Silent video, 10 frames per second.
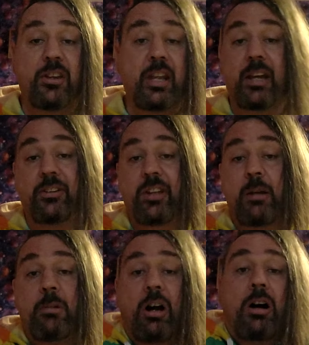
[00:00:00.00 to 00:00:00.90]
the next day
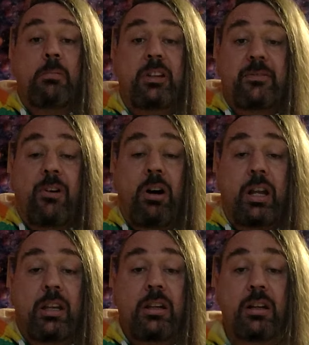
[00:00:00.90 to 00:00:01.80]
my arm is
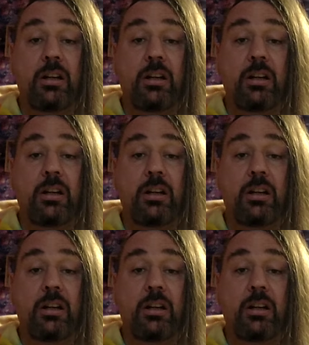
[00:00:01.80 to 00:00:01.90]
fine